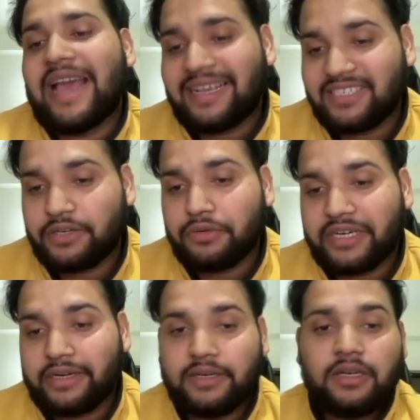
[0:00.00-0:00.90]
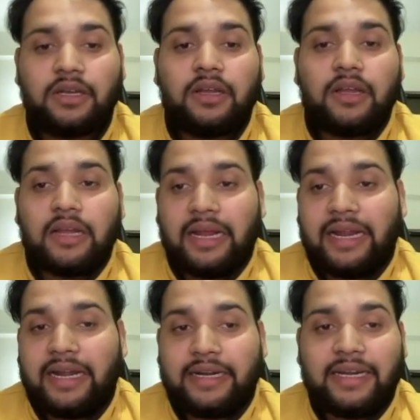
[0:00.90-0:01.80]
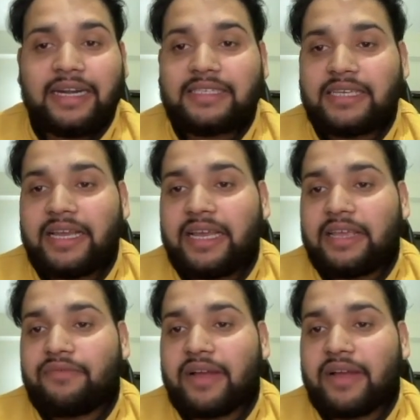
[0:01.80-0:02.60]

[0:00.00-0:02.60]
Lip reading: executed. And let's say if